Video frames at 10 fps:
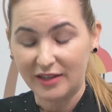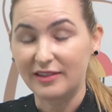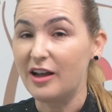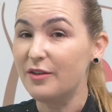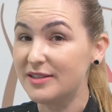
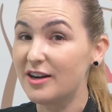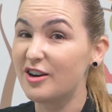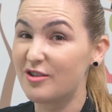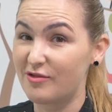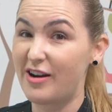Gloves
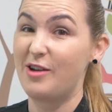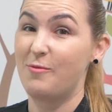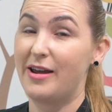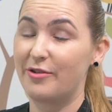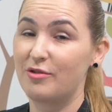are a
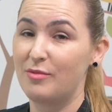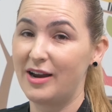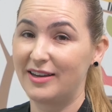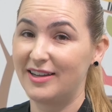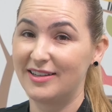great way to
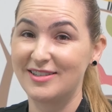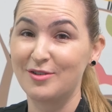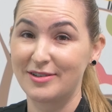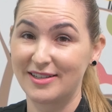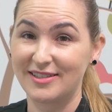remind kids
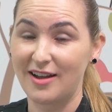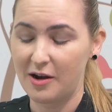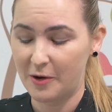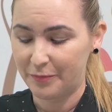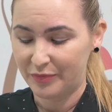not to
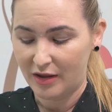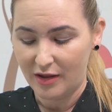suck.